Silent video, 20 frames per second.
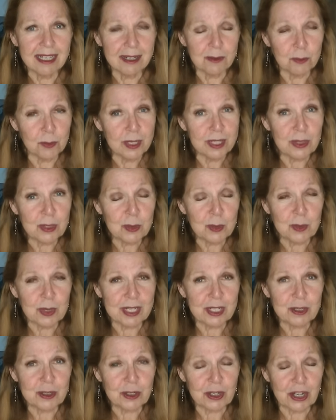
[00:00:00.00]
with you
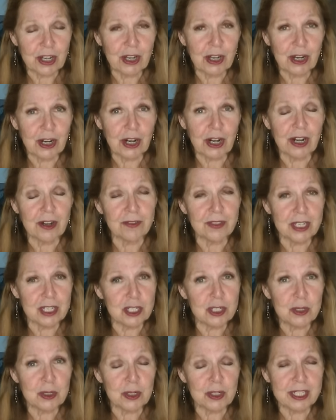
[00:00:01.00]
in your car that
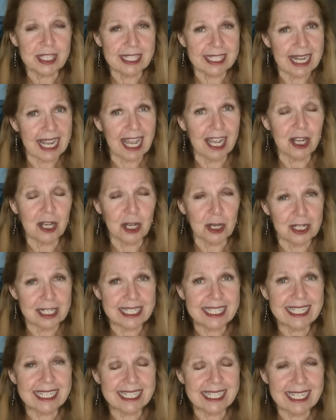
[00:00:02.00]
you could snack on
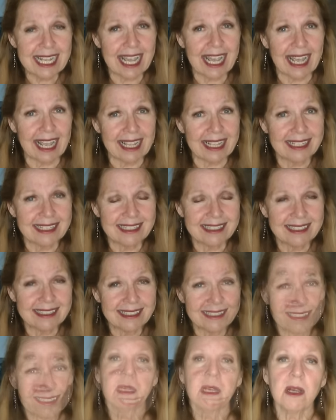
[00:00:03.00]
today?
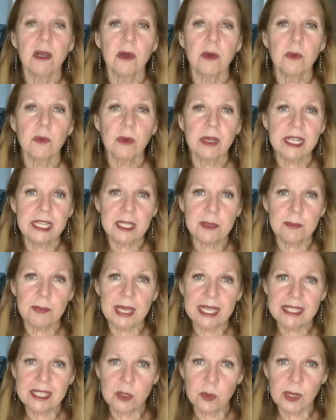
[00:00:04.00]
One of the
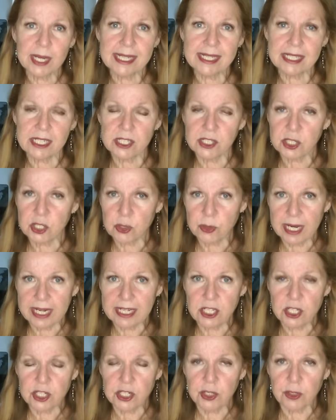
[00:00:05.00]
best ways to
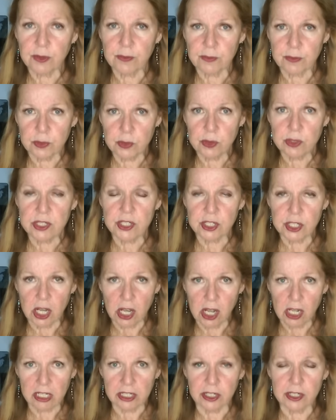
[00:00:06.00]
stretch your food
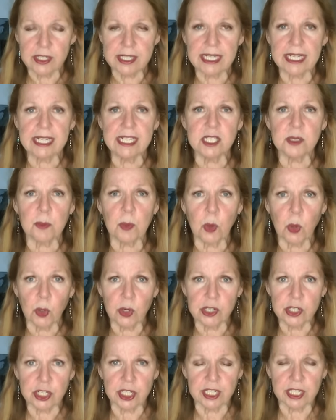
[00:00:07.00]
dollars is
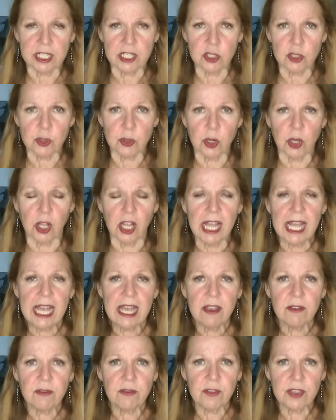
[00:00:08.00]
portion control.
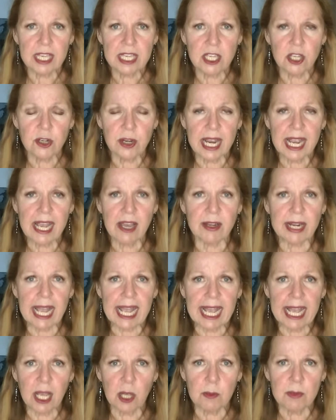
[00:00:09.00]
Figure out
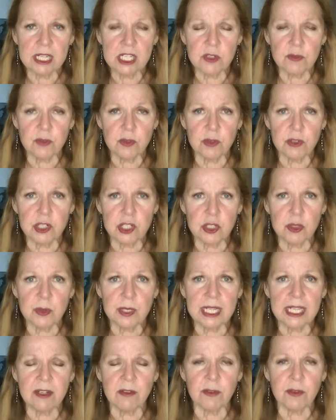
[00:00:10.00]
how much food do you
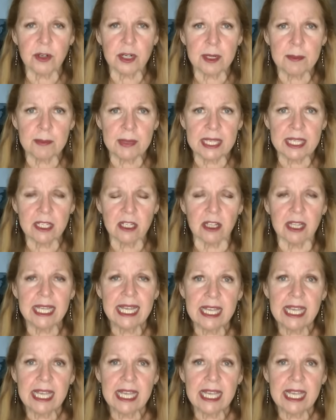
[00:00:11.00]
need for a meal.